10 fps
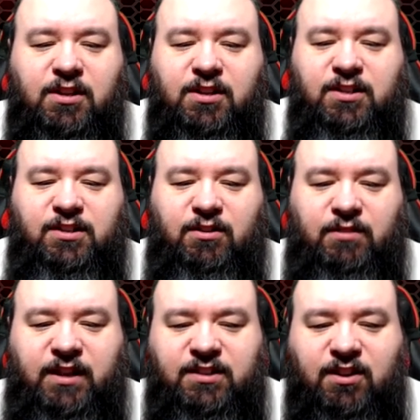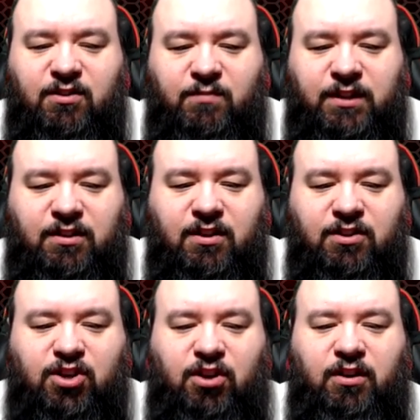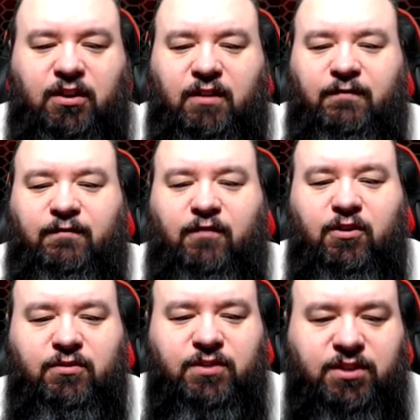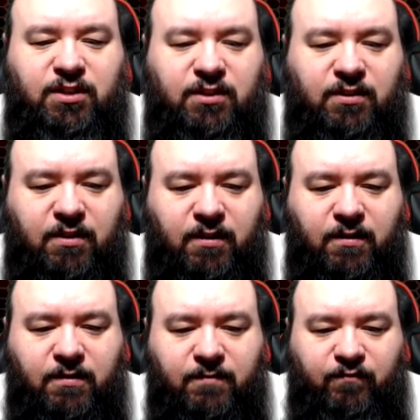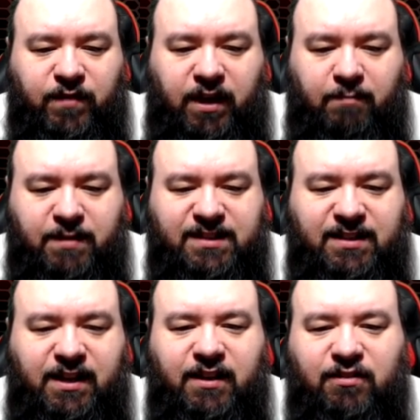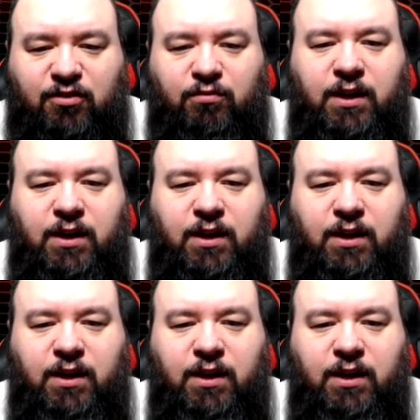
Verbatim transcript: So let's go with Shawn first. I'm missing three